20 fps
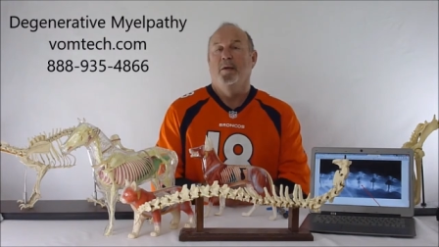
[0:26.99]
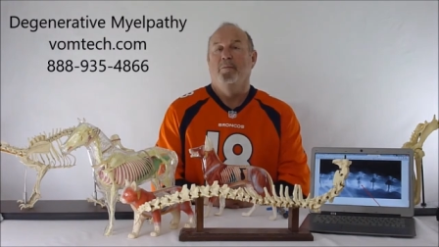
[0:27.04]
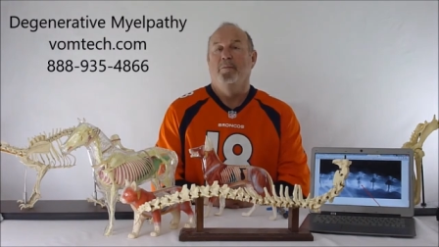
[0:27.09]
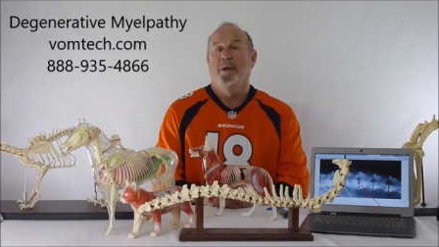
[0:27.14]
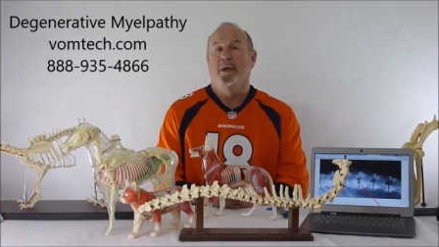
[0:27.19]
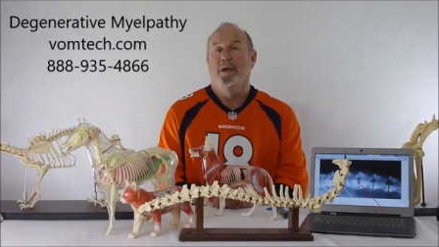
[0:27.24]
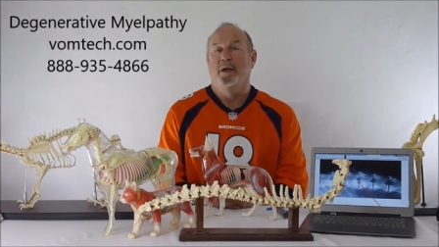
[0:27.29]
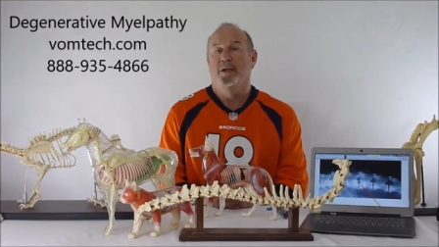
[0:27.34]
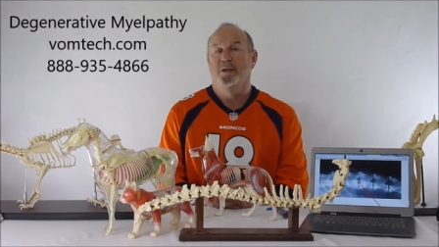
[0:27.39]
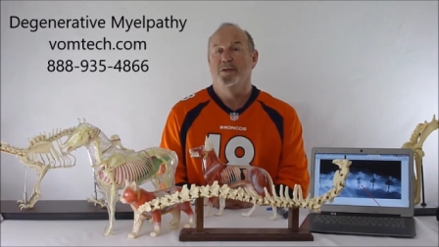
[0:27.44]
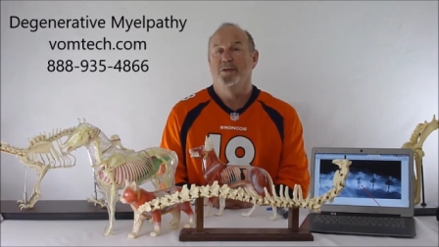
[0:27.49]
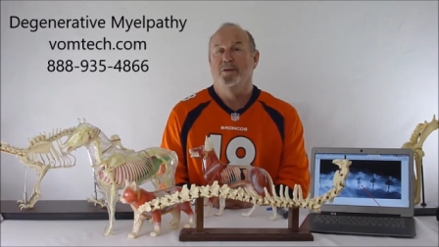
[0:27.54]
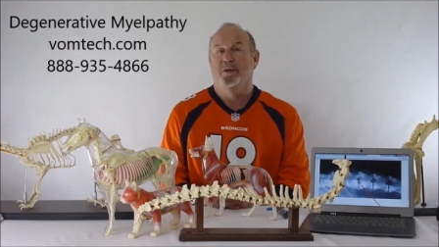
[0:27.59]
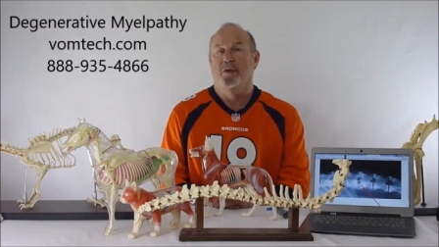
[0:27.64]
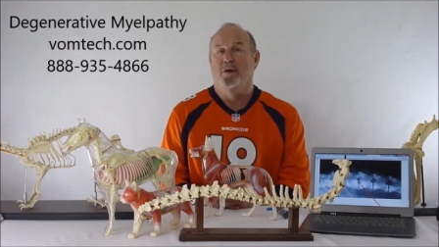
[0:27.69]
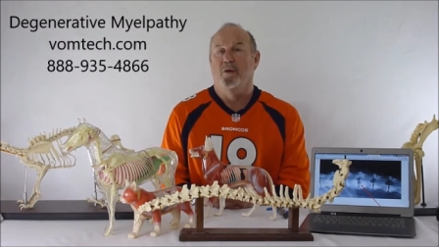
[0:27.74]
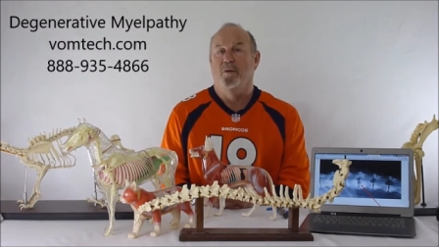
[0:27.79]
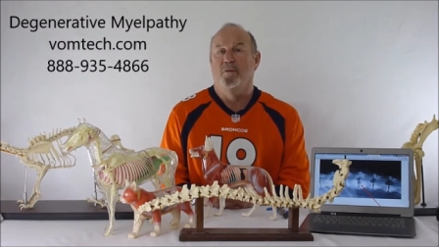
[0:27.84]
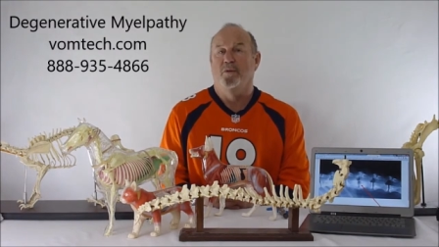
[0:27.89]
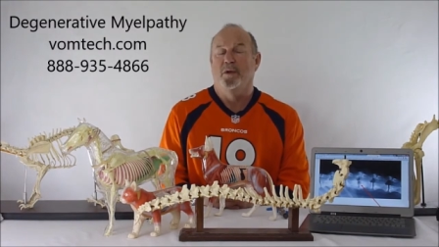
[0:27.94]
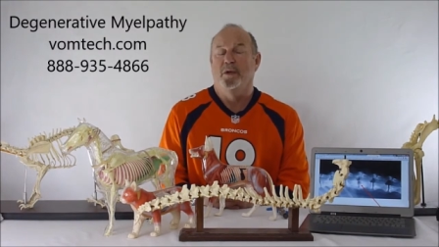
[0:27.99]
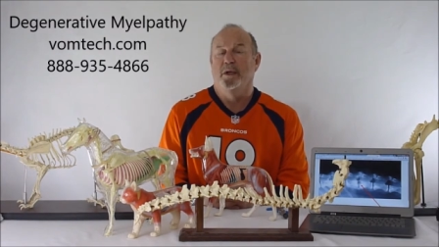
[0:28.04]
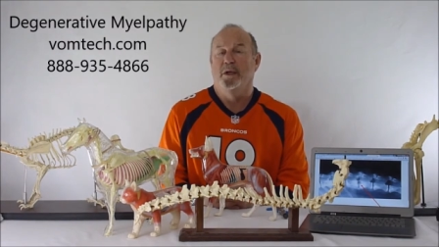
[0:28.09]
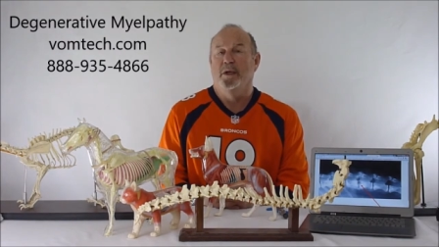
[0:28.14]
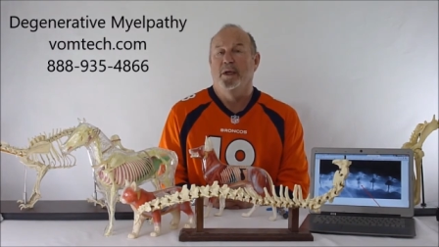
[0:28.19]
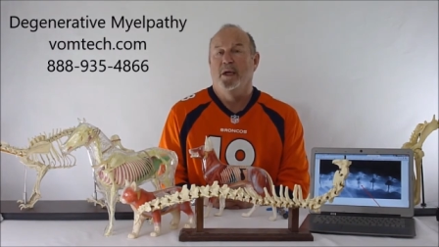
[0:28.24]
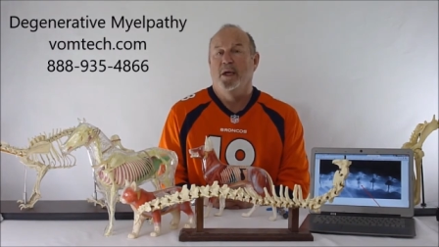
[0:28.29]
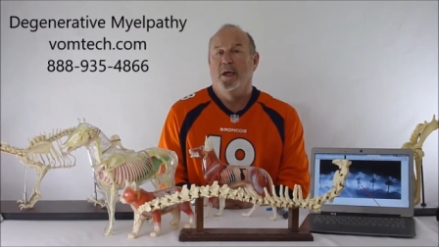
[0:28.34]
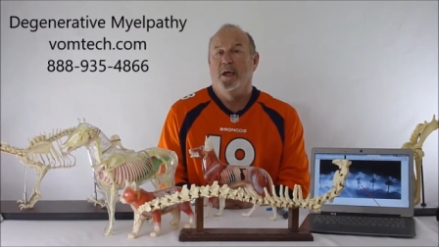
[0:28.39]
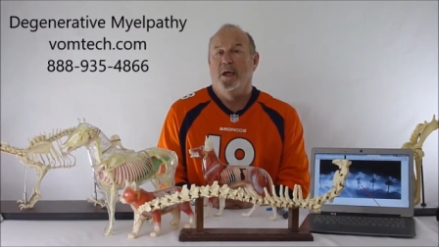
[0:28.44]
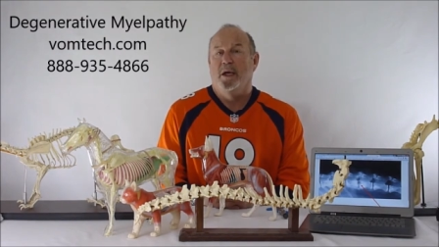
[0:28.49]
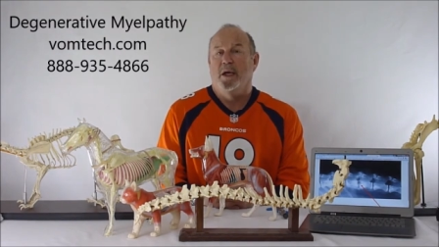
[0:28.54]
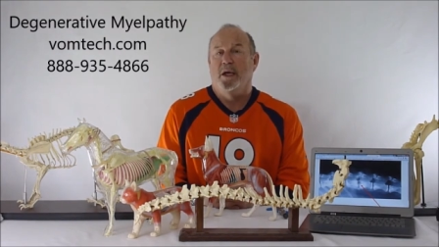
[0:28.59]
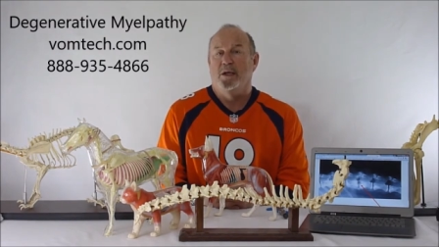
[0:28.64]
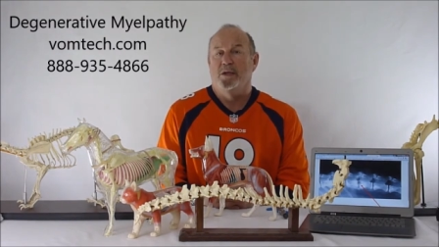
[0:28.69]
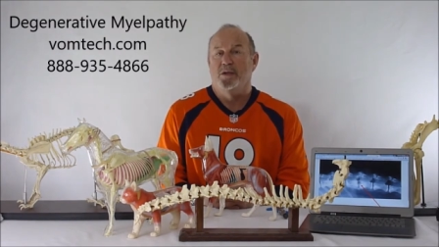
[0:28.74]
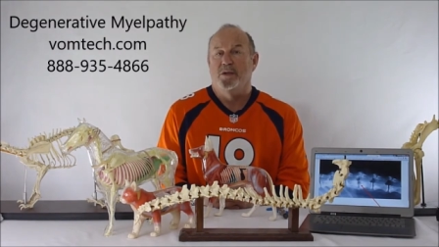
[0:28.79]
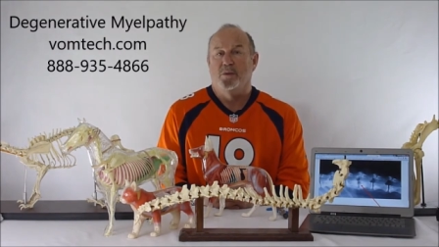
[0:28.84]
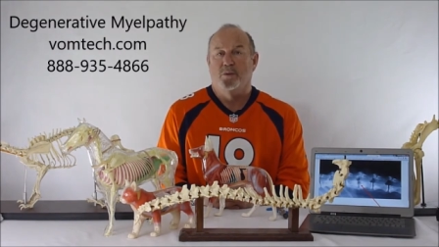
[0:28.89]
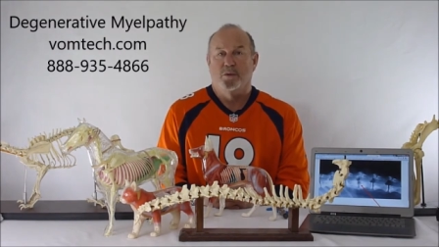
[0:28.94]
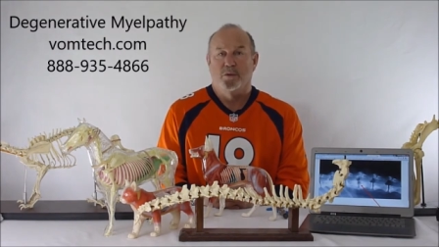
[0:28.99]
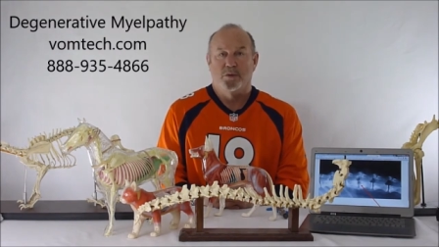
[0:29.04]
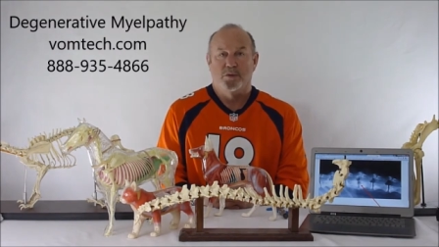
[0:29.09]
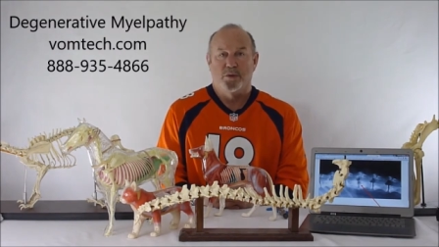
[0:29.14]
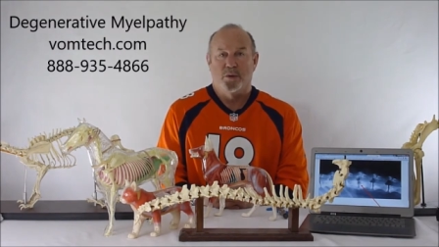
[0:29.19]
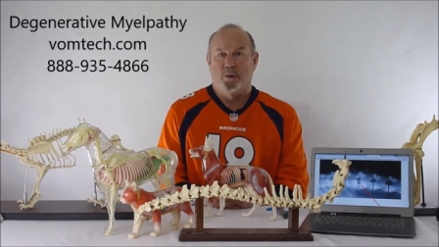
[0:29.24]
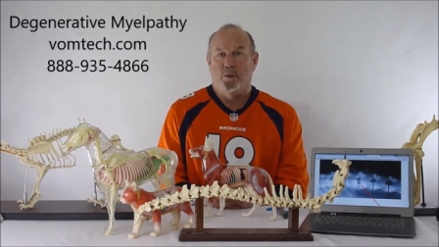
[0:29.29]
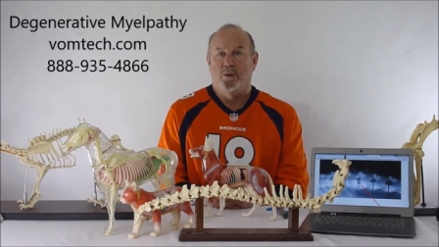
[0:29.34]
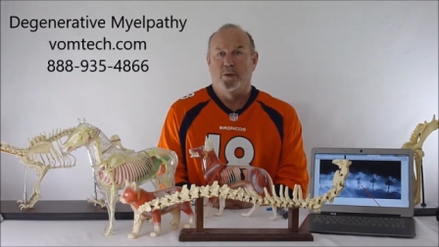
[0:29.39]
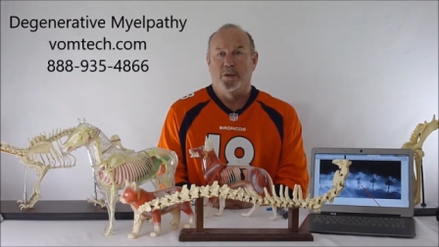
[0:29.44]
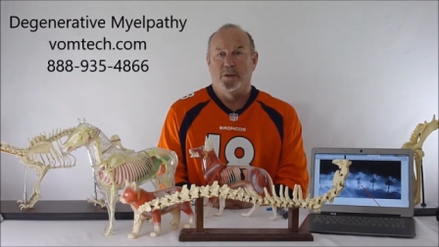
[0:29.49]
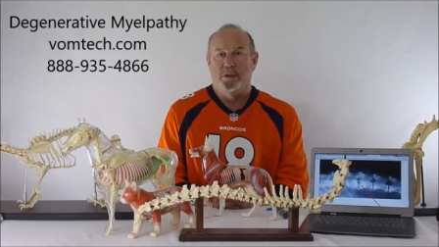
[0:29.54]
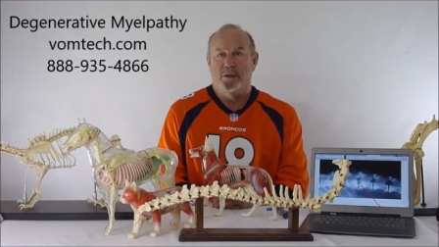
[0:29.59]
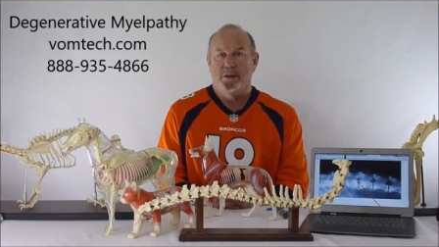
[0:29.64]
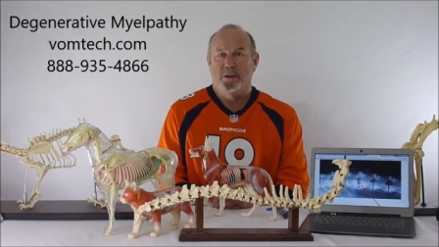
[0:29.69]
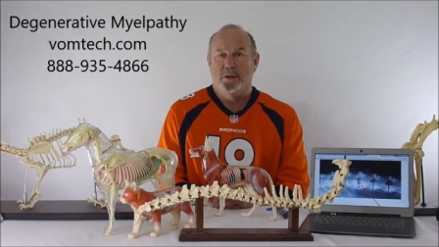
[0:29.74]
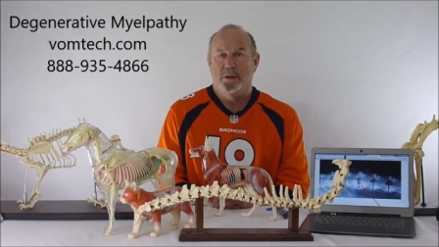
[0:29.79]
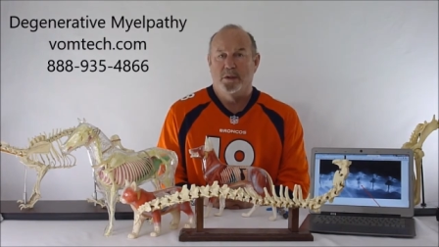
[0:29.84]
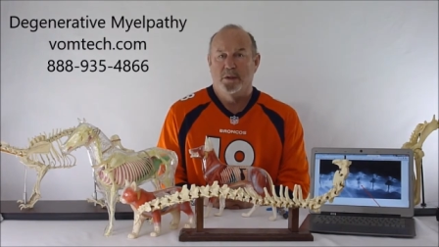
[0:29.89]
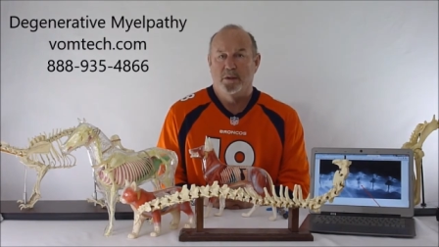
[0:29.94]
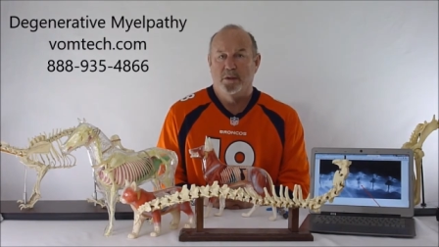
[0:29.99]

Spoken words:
make history, hopefully, as the world's oldest